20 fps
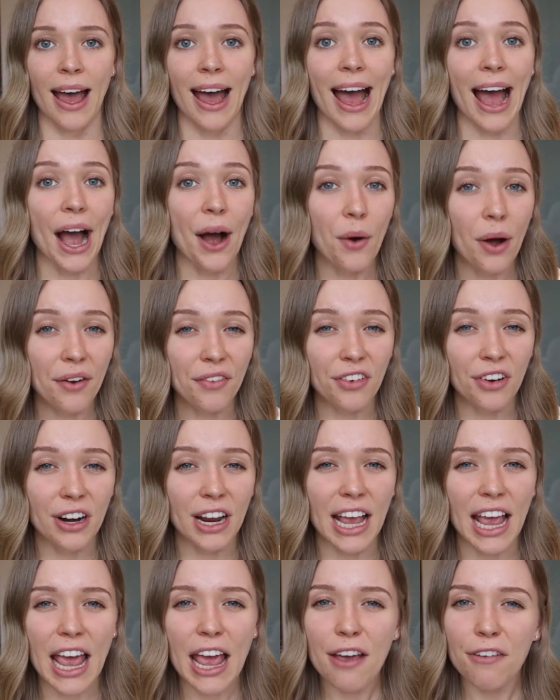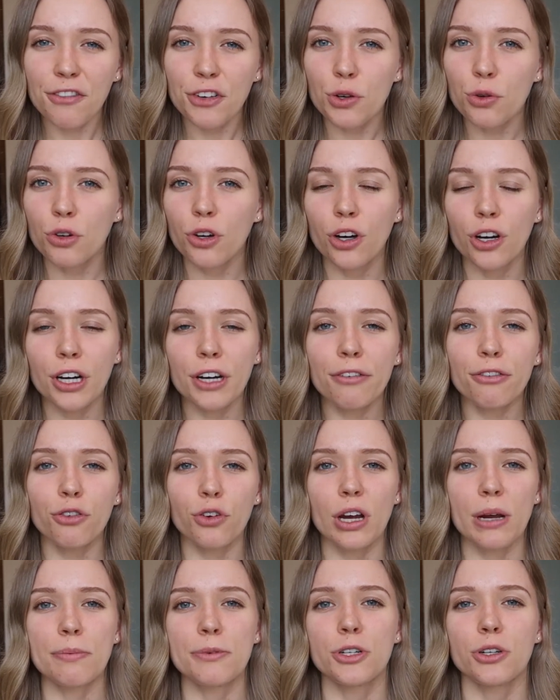However, if you could have
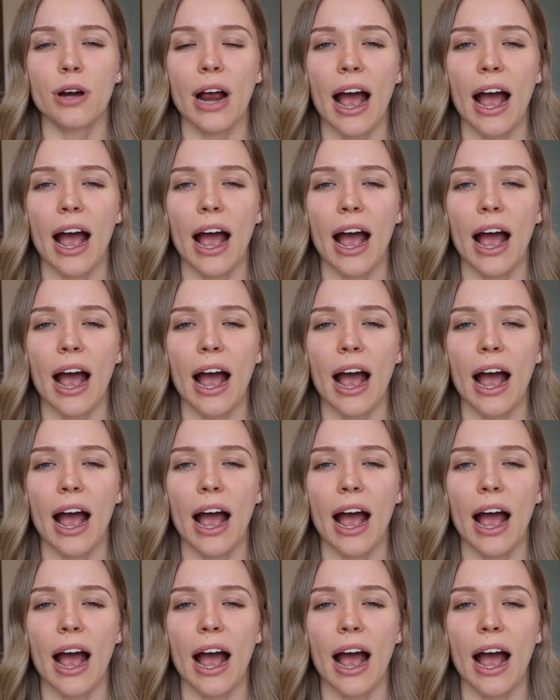creeped your